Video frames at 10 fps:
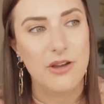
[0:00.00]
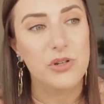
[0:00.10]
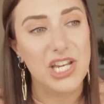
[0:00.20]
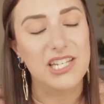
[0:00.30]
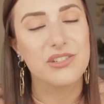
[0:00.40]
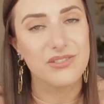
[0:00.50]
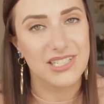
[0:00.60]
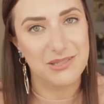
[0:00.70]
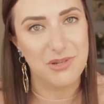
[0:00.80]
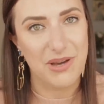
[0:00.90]
which I do
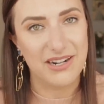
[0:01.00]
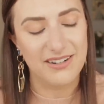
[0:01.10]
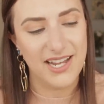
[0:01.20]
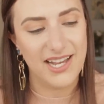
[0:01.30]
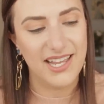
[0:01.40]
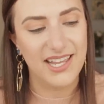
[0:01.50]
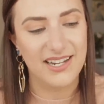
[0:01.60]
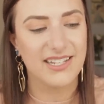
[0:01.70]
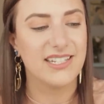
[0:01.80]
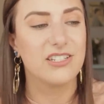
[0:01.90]
need to be better at
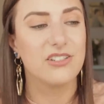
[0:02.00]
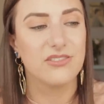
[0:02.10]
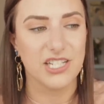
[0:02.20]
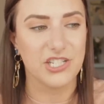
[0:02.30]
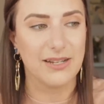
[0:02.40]
and I need to ditch